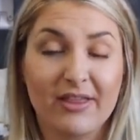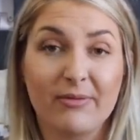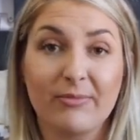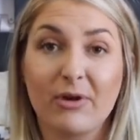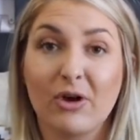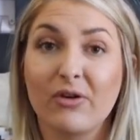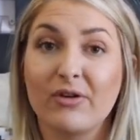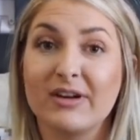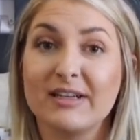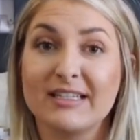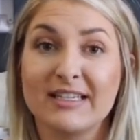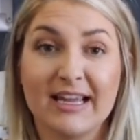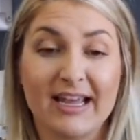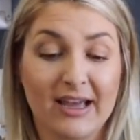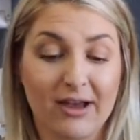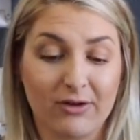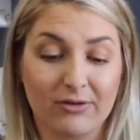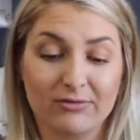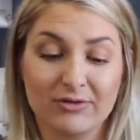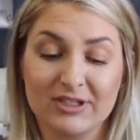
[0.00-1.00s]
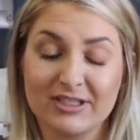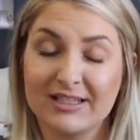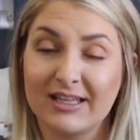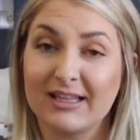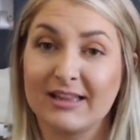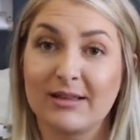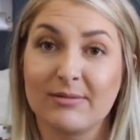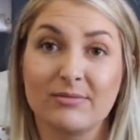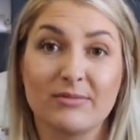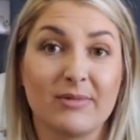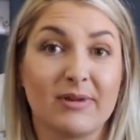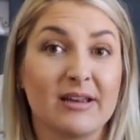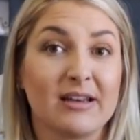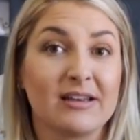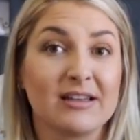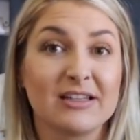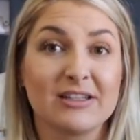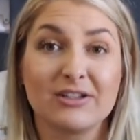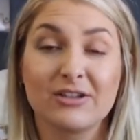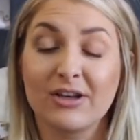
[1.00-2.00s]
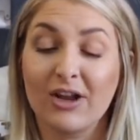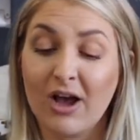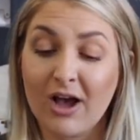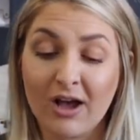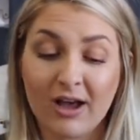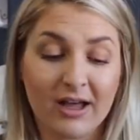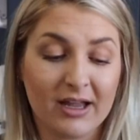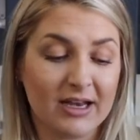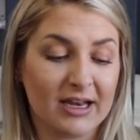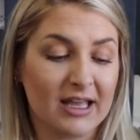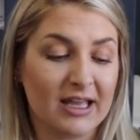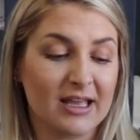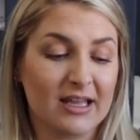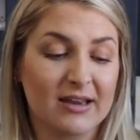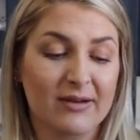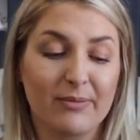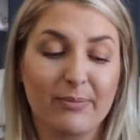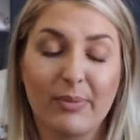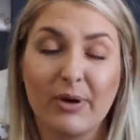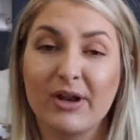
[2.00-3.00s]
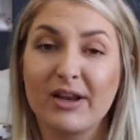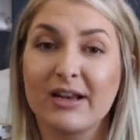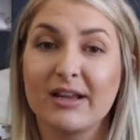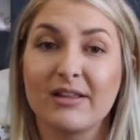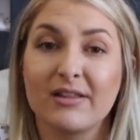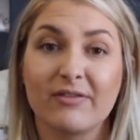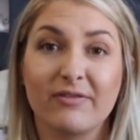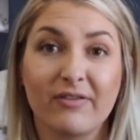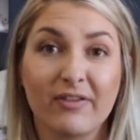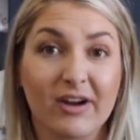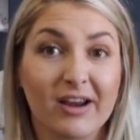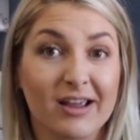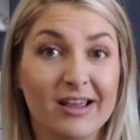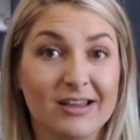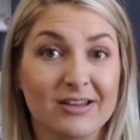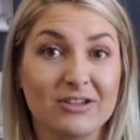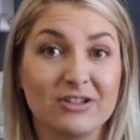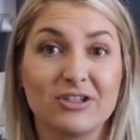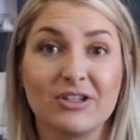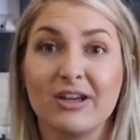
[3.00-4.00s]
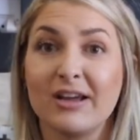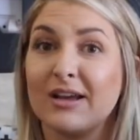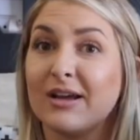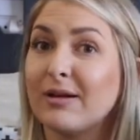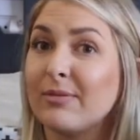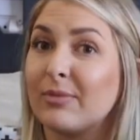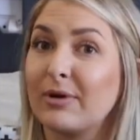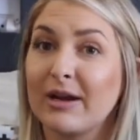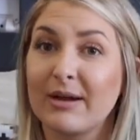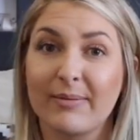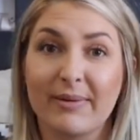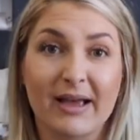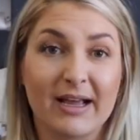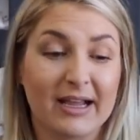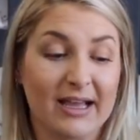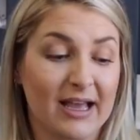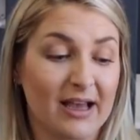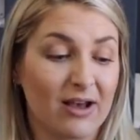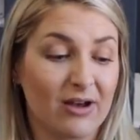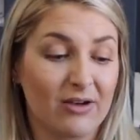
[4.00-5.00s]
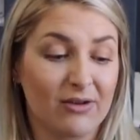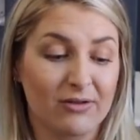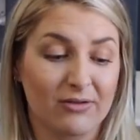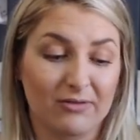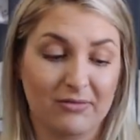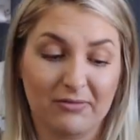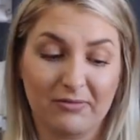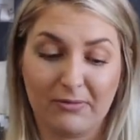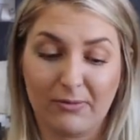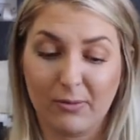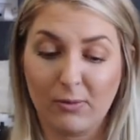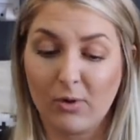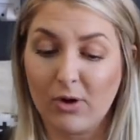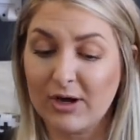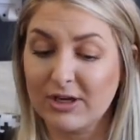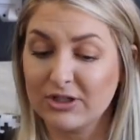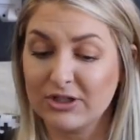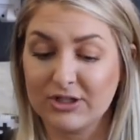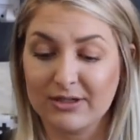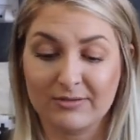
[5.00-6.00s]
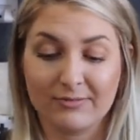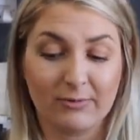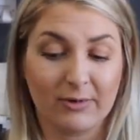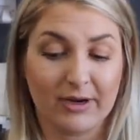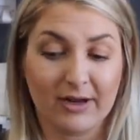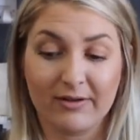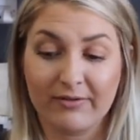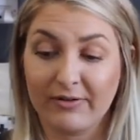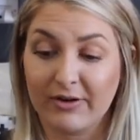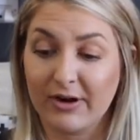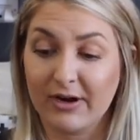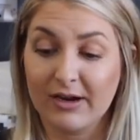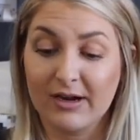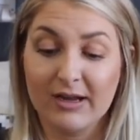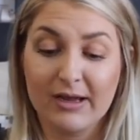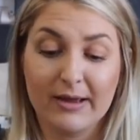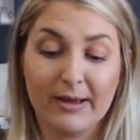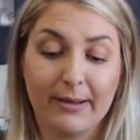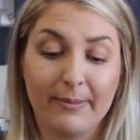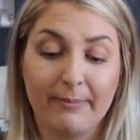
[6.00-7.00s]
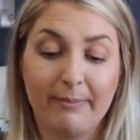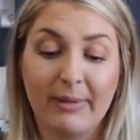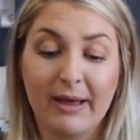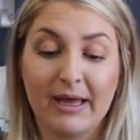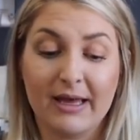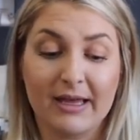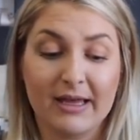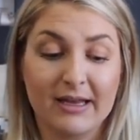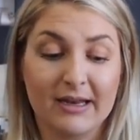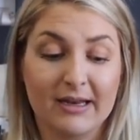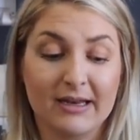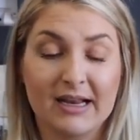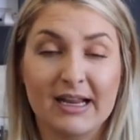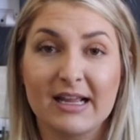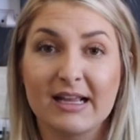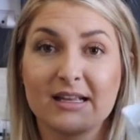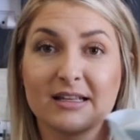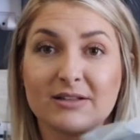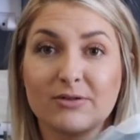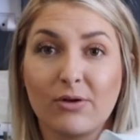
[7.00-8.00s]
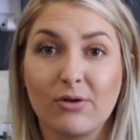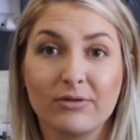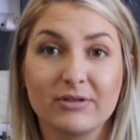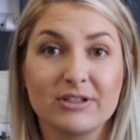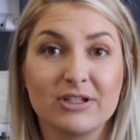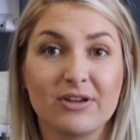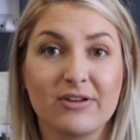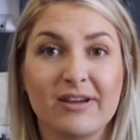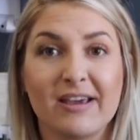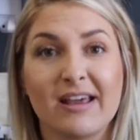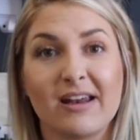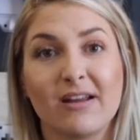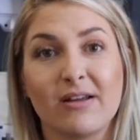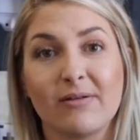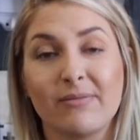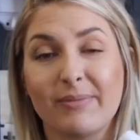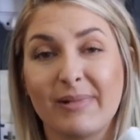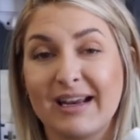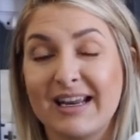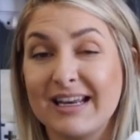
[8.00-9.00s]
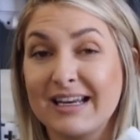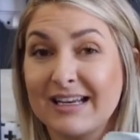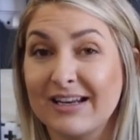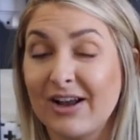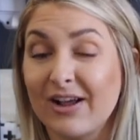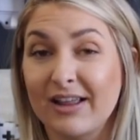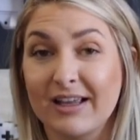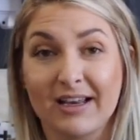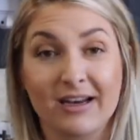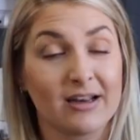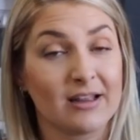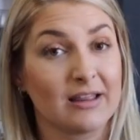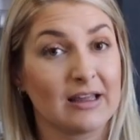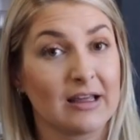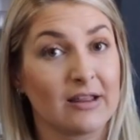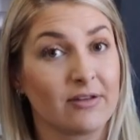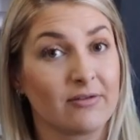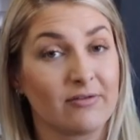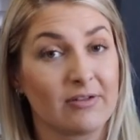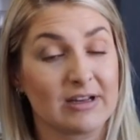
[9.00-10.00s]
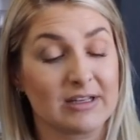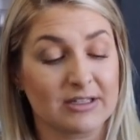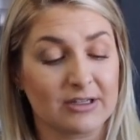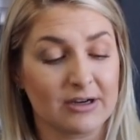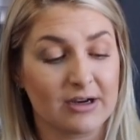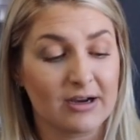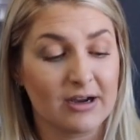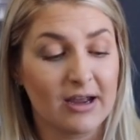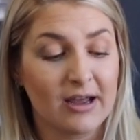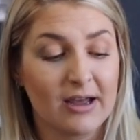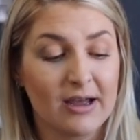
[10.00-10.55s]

them go to town. Just let them gnaw on it, put it in the fridge, bring it back out, wash them, whatever. But as cold as you can get them, but he did not like anything in the freezer.